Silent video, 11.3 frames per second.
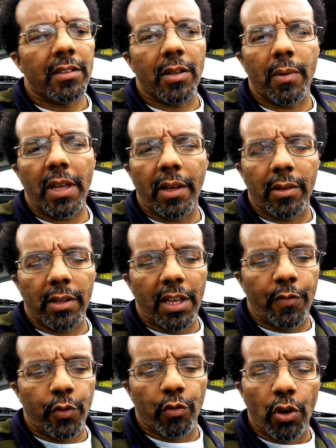
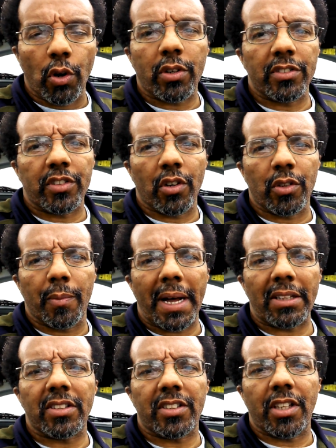If you're real concerned
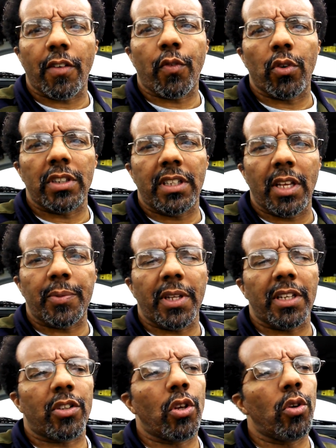about the stuff on the
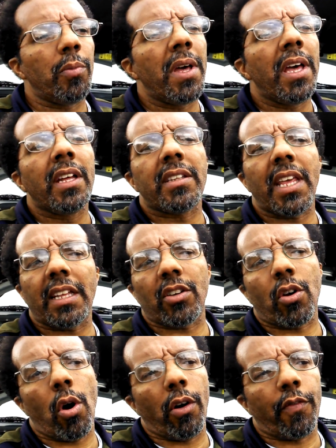dipstick tube, take
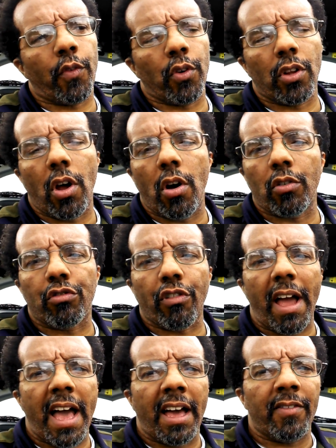the car for a long
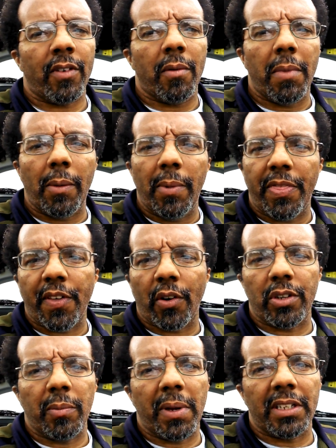drive, maybe
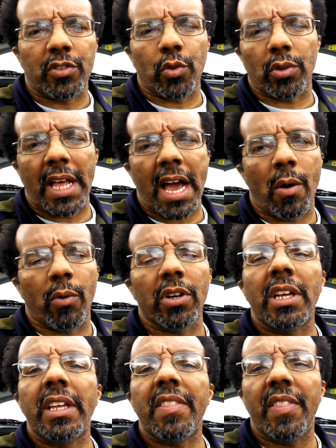30 minutes or an hour,
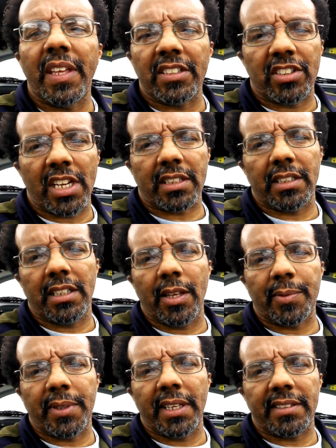then check the
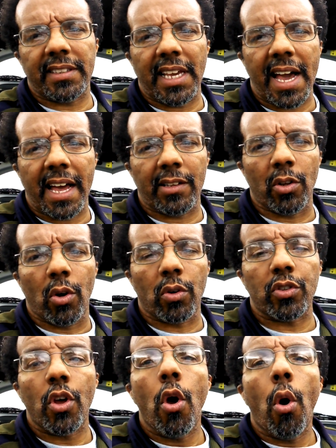dipstick, see how it
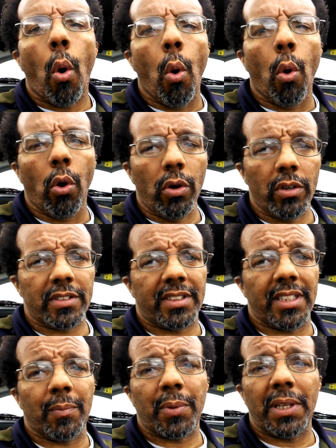looks, or
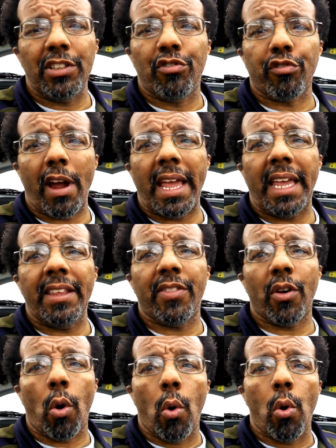simply drain
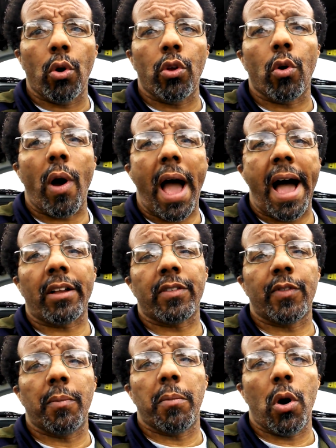the oil out
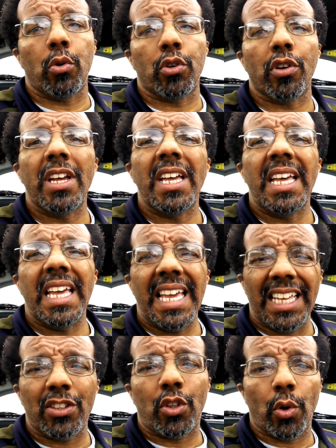of the motor
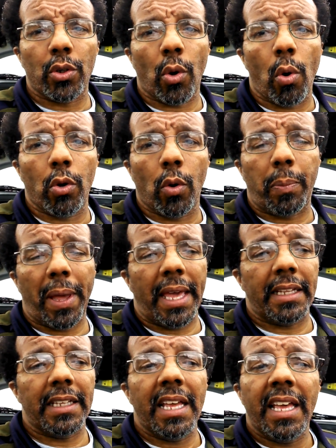into an oil
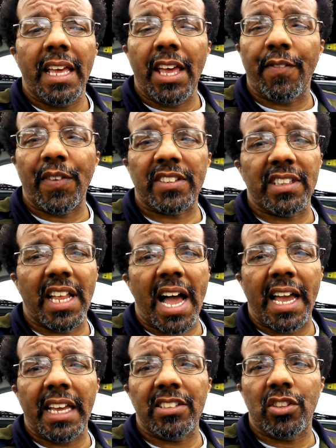pan. If it's
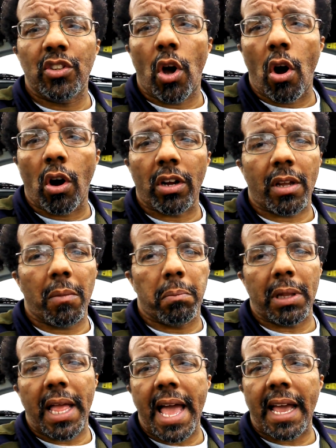nice, dark,
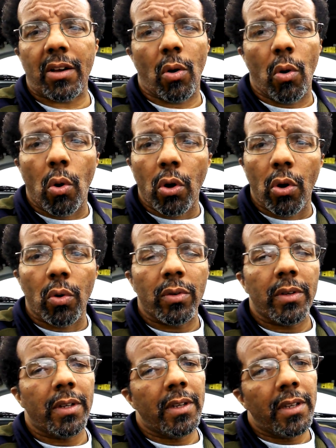black oil,
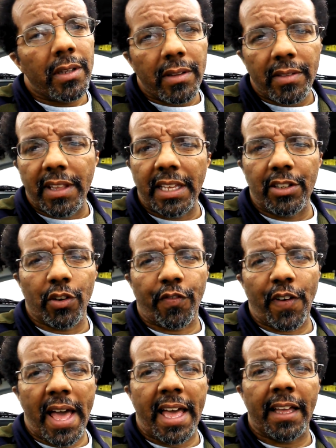then you're
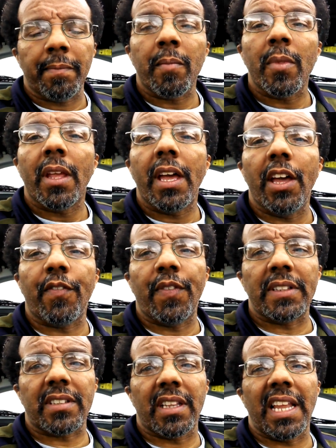fine. If
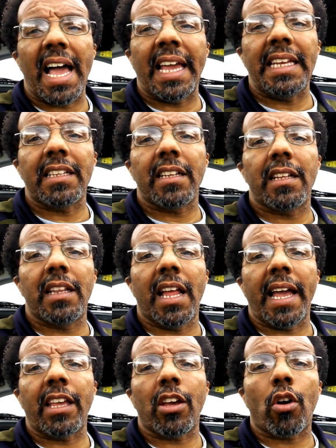it's light,
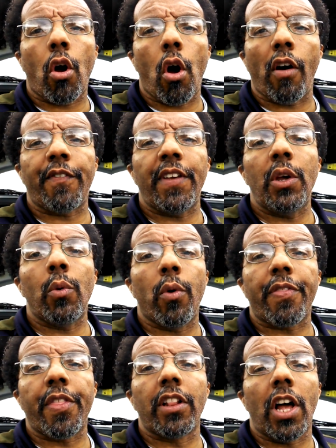like coffee
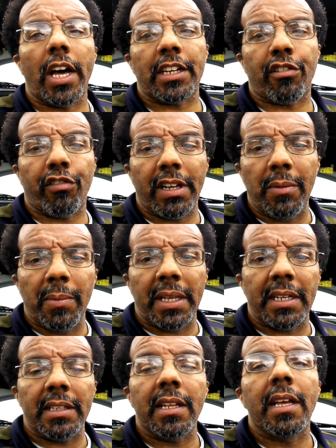with a lot of cream
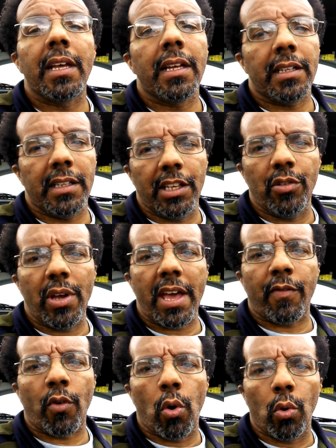in it, then you
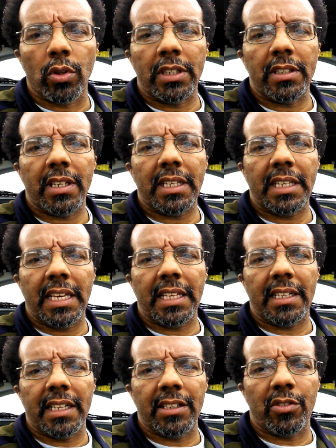have coolant
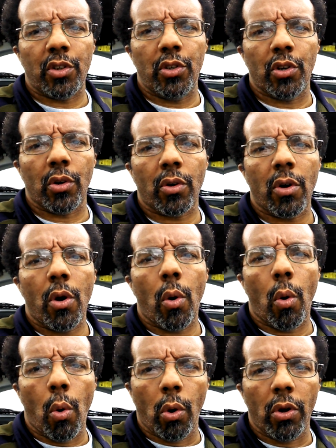getting into your
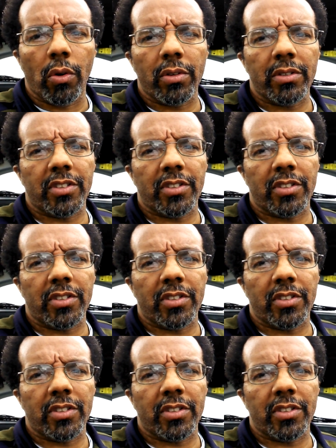oil.